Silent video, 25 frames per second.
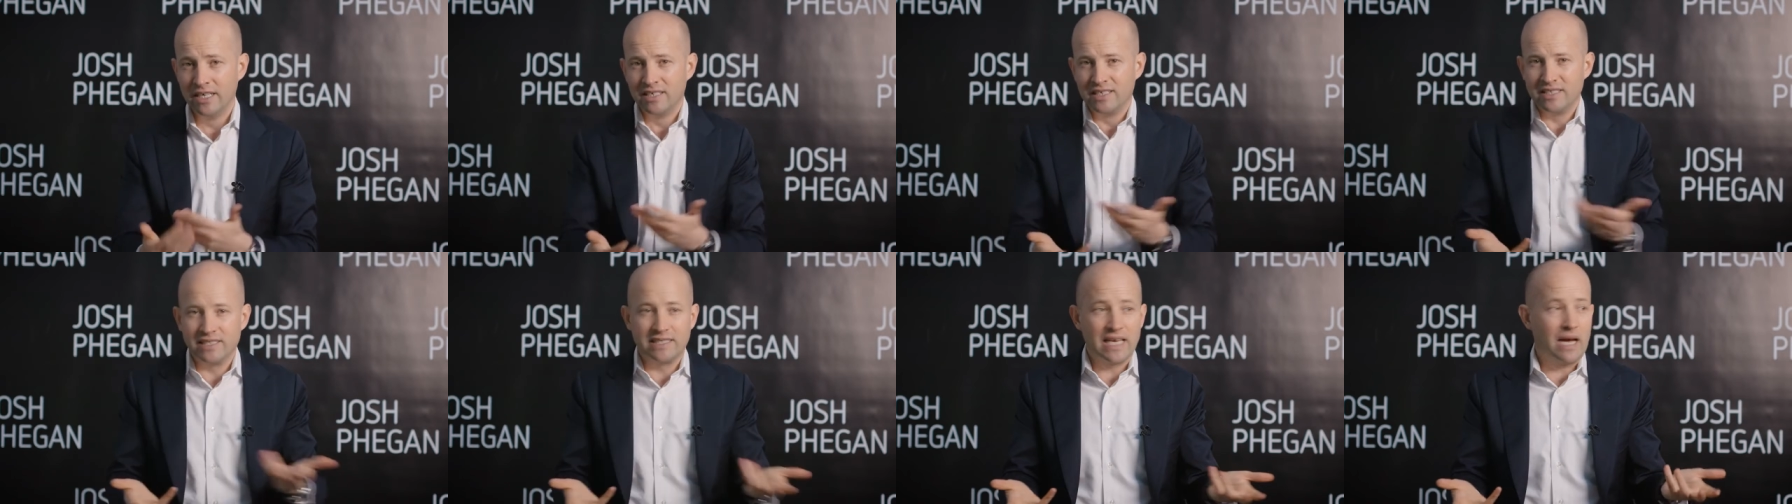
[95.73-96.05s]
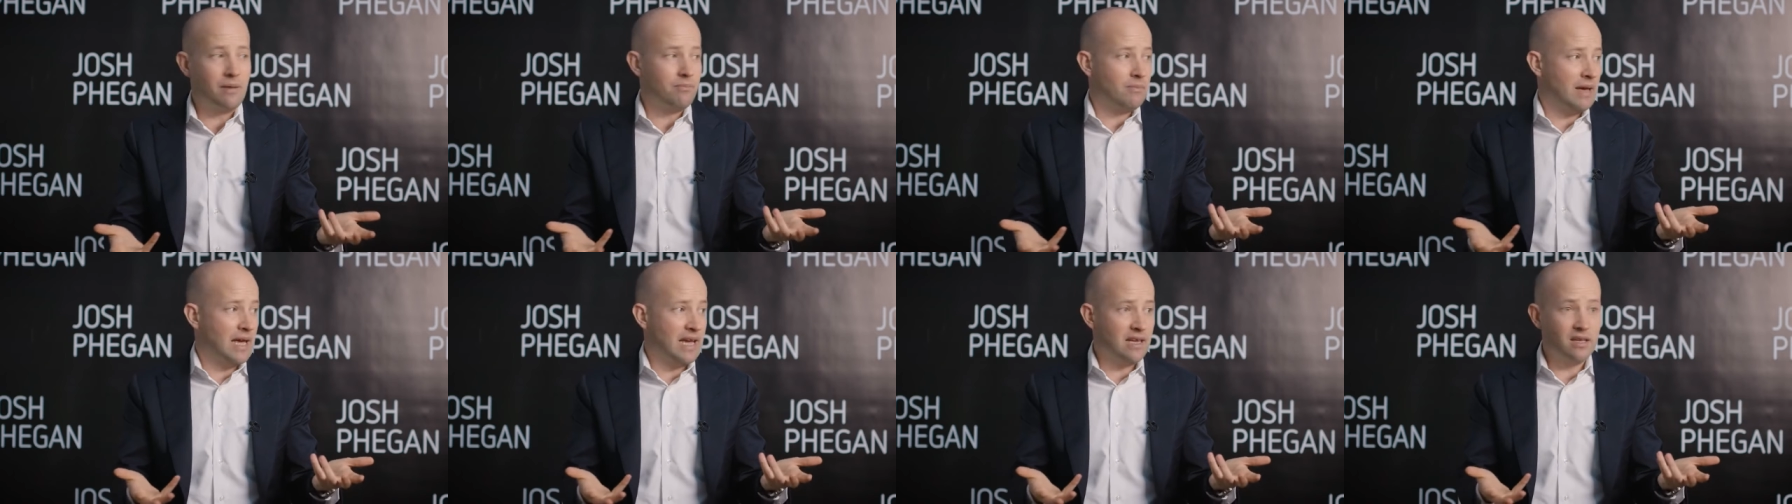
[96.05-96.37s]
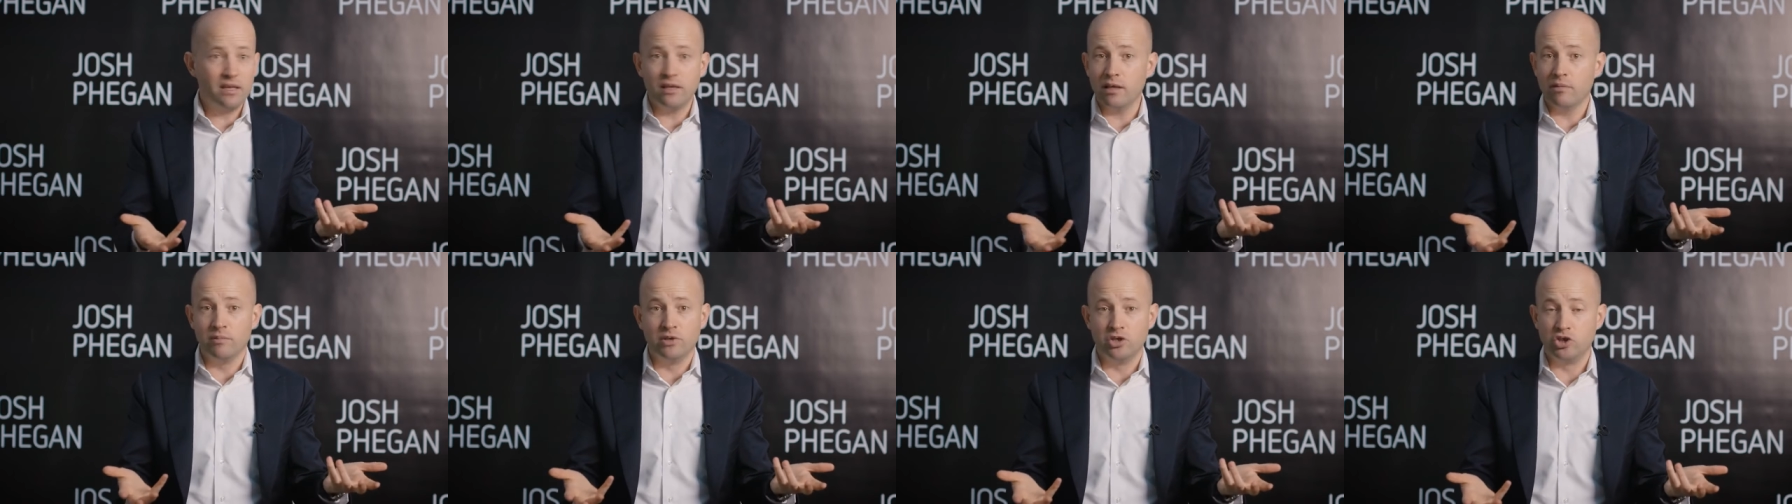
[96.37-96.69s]
does that mean
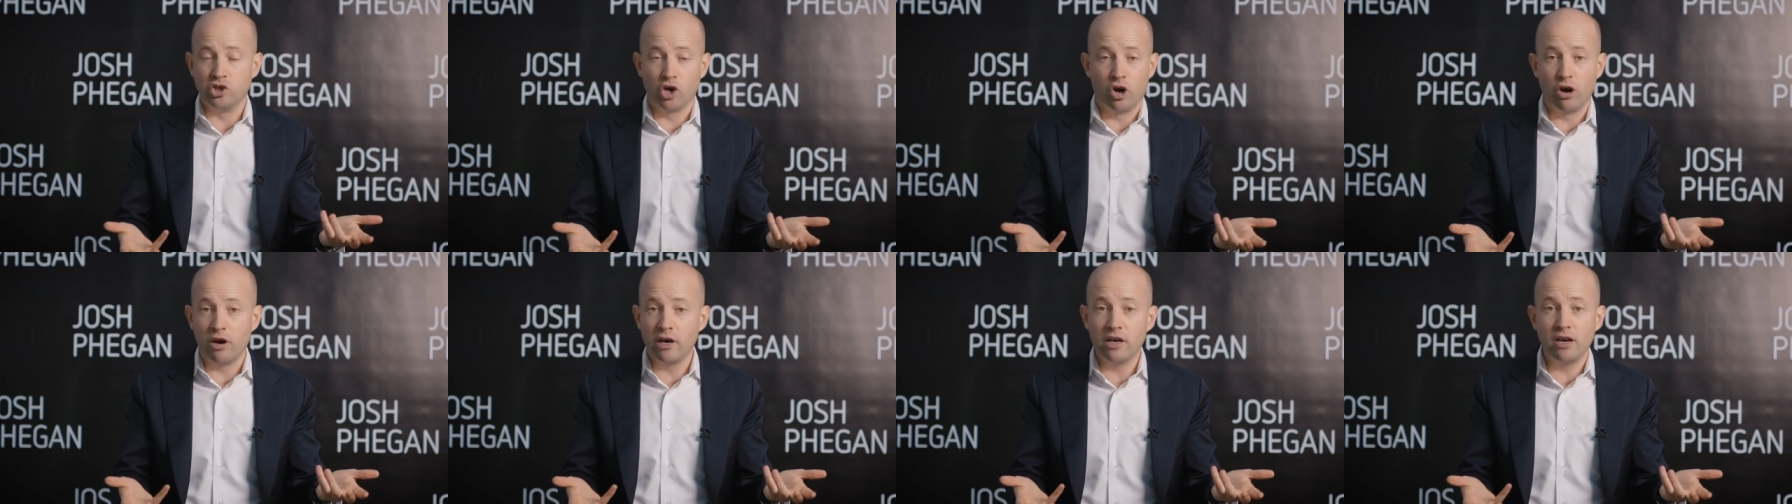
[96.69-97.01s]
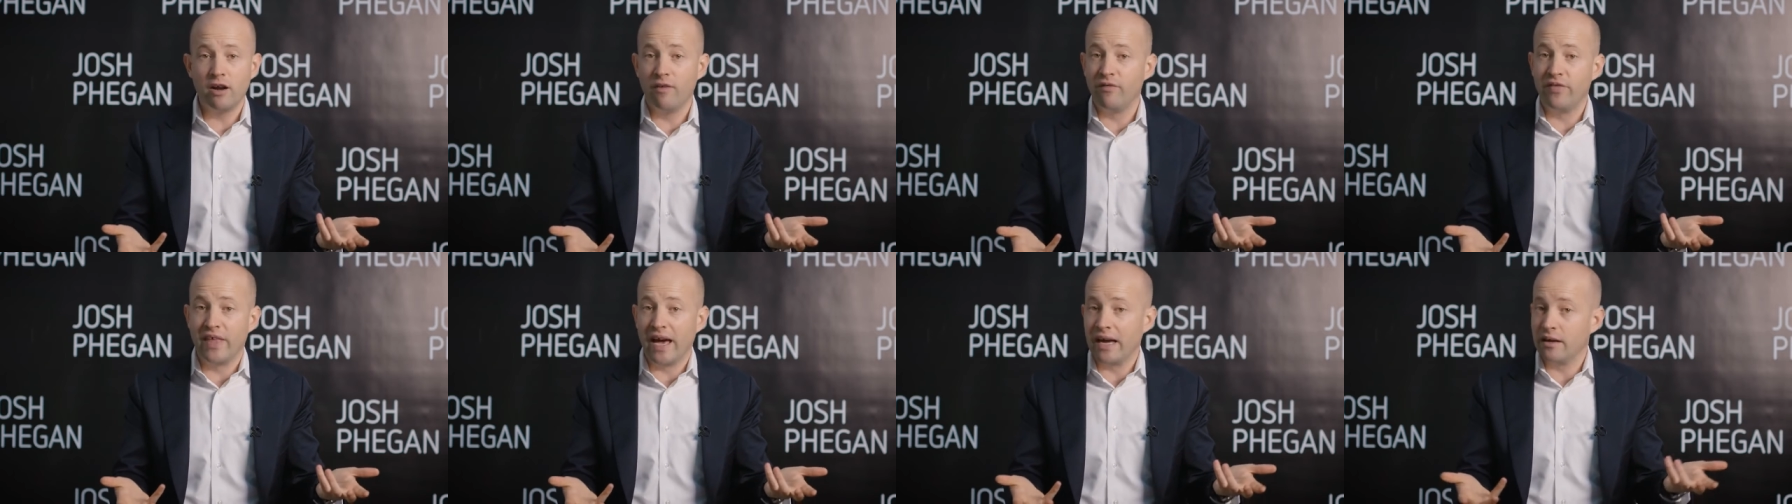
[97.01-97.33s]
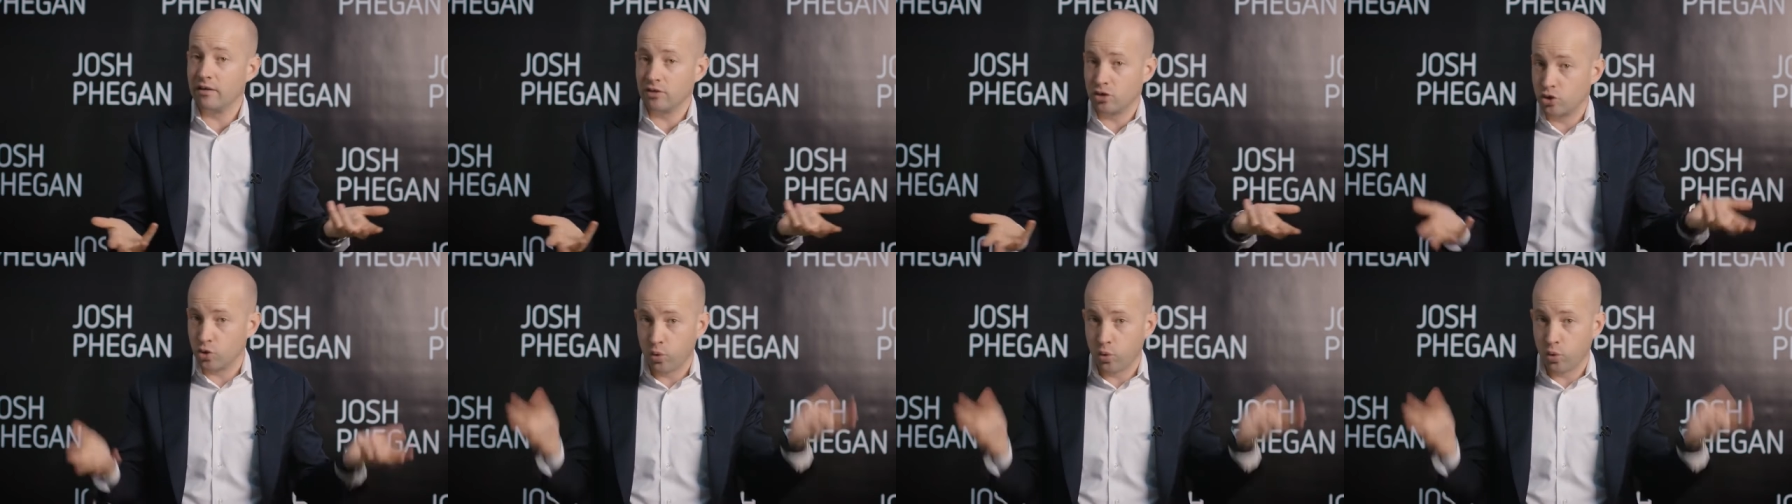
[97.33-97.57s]
that the majority of that